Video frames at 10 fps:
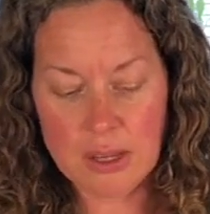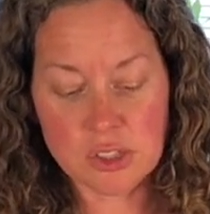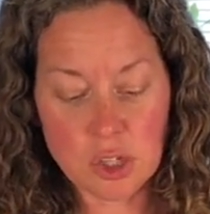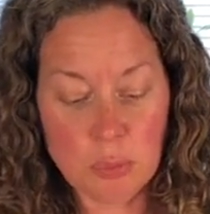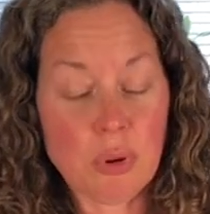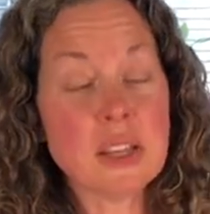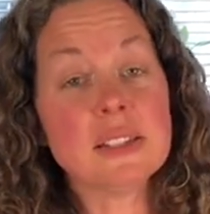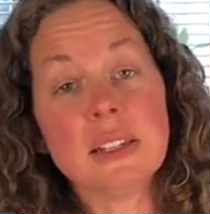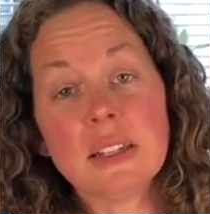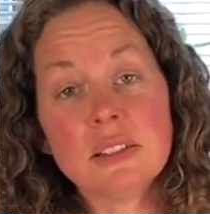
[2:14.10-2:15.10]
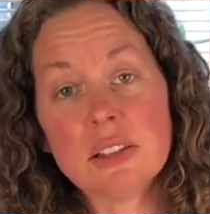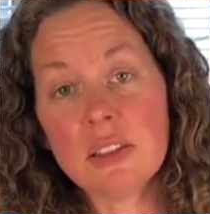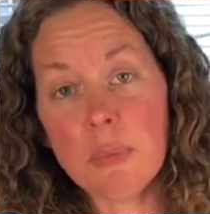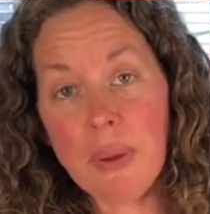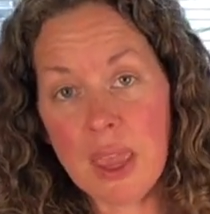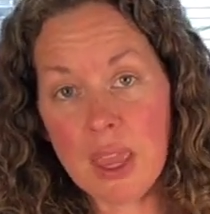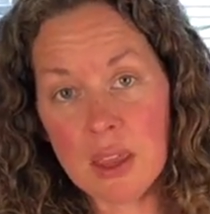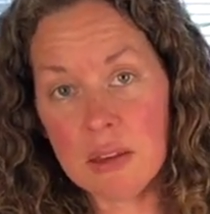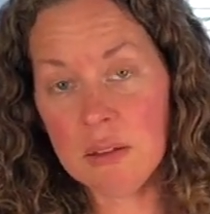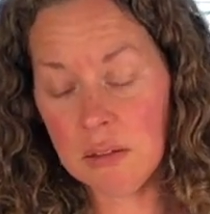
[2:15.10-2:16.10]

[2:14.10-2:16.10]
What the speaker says: so press it into the pan,